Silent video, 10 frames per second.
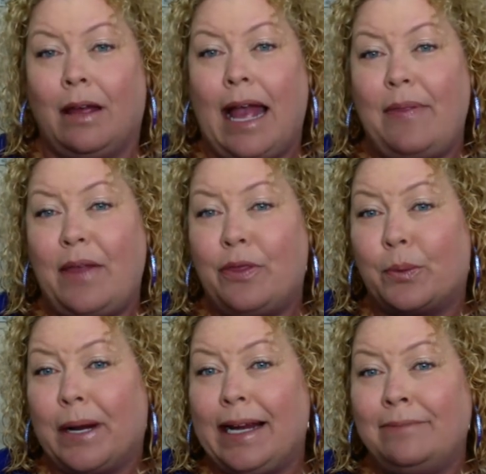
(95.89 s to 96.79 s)
And then
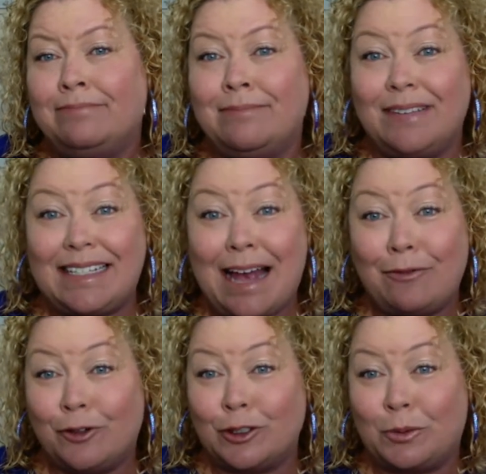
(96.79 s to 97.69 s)
3, let's
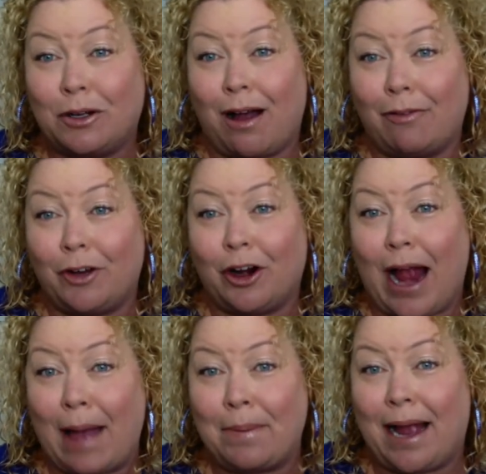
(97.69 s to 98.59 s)
have virtual coffee or a
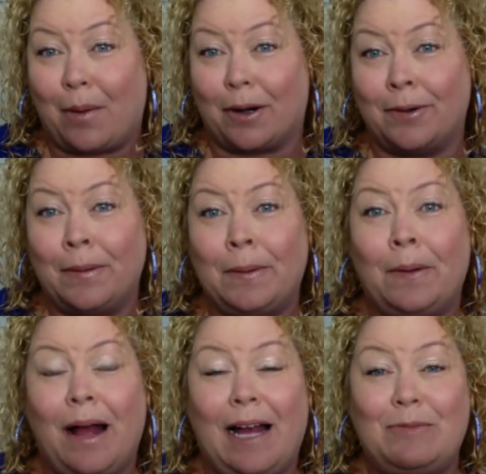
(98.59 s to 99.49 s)
happy hour.
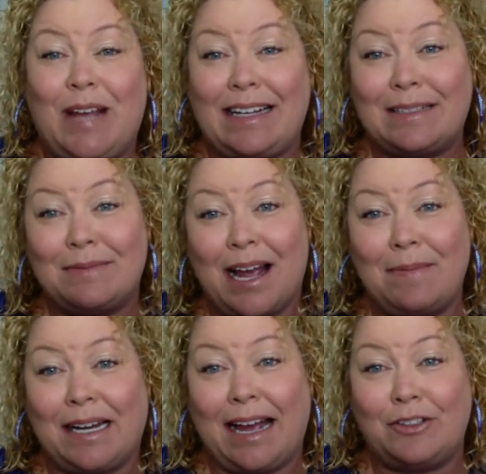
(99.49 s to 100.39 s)
Take some time
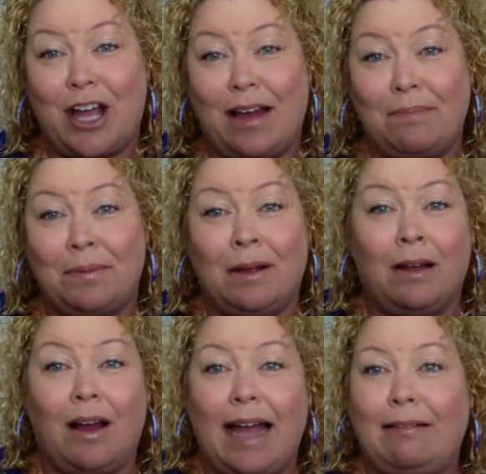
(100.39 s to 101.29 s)
to catch up.
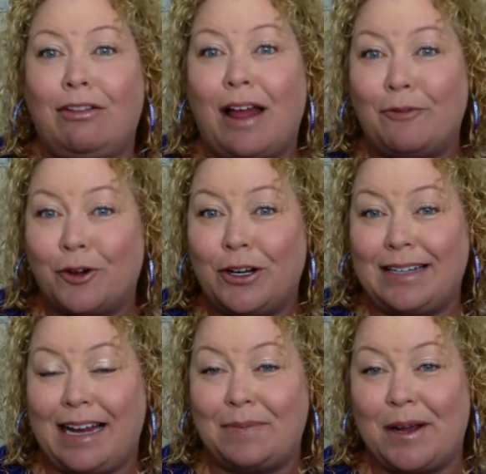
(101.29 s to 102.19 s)
I'd love for you
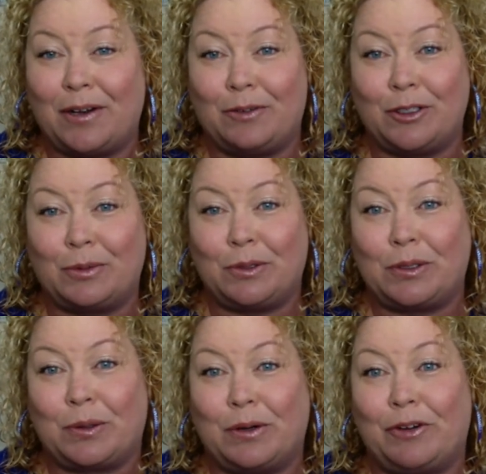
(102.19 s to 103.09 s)
to take me on a virtual
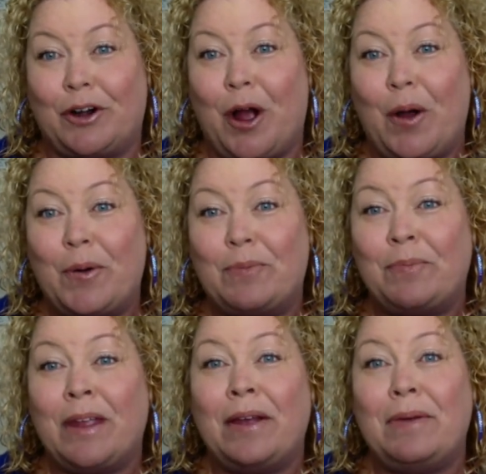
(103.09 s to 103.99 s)
tour of your home.
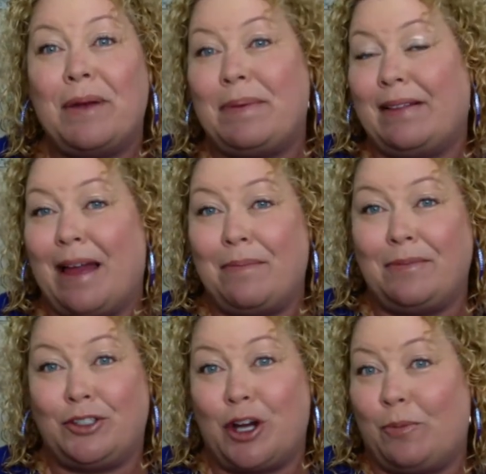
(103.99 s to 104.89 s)
Maybe
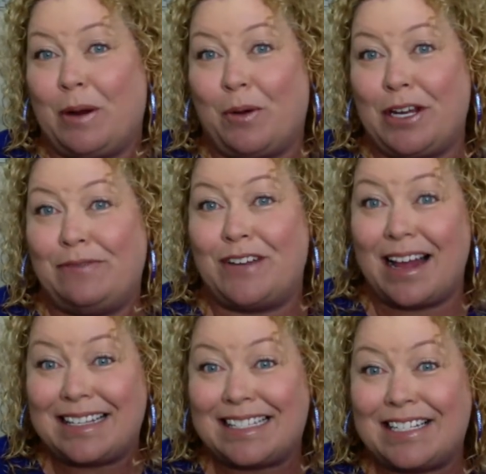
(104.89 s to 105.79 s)
show me what you've
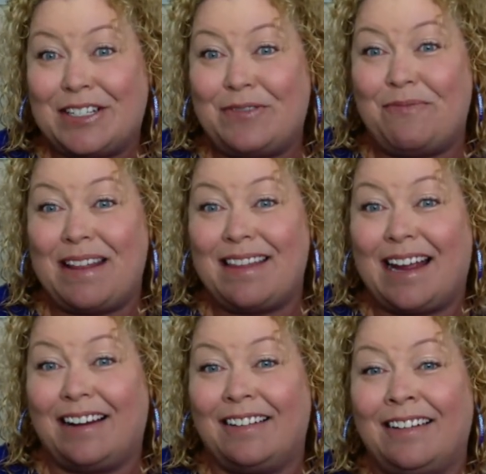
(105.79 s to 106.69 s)
done since you've been
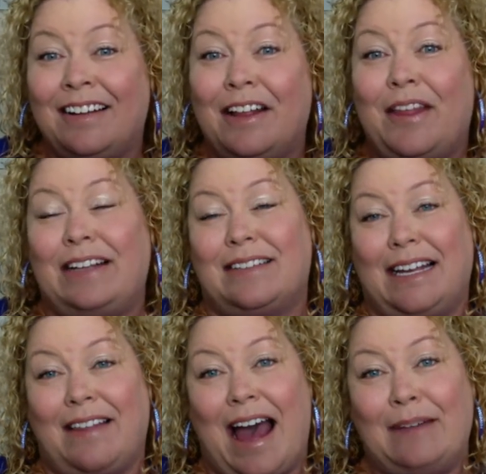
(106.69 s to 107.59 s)
there, things
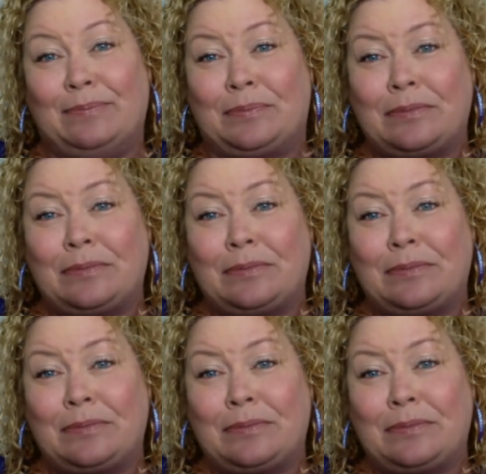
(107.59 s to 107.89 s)
like that.